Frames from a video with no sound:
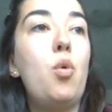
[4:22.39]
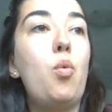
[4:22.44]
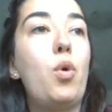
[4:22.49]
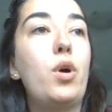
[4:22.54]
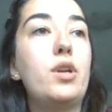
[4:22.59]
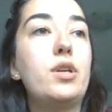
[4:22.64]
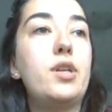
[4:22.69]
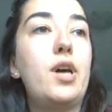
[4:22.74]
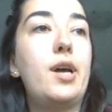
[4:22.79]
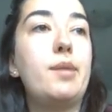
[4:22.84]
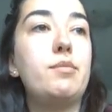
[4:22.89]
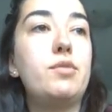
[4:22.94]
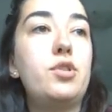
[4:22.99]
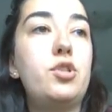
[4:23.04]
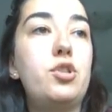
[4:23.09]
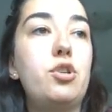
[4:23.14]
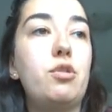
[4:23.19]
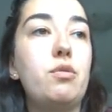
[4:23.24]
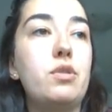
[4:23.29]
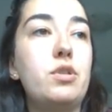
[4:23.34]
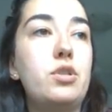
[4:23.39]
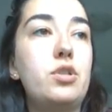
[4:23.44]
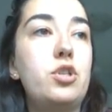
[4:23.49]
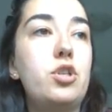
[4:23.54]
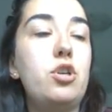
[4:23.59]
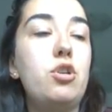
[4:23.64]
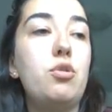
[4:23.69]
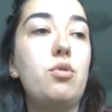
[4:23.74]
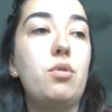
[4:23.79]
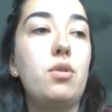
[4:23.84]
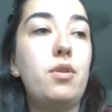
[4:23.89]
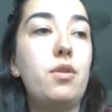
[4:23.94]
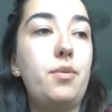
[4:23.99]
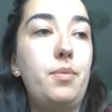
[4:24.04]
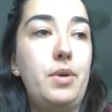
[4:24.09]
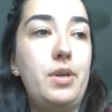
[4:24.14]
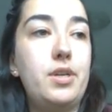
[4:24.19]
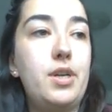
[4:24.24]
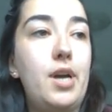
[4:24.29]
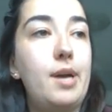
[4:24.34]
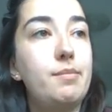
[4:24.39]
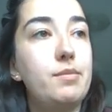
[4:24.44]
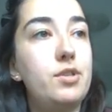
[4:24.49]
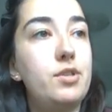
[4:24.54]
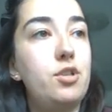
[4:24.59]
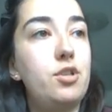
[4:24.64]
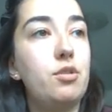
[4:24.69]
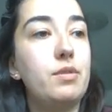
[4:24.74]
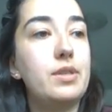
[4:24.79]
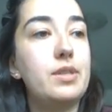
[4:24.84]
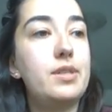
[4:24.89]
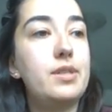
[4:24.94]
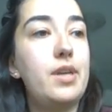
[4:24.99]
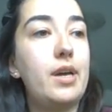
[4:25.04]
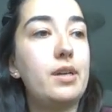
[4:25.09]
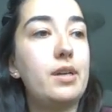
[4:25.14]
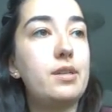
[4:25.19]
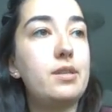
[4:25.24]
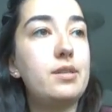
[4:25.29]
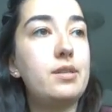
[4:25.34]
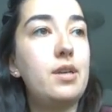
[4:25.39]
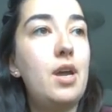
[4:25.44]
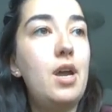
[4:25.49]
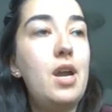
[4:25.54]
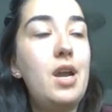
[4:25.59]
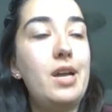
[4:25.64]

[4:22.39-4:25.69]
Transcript: 1 times 2 is 2, 3 times 2 is 6.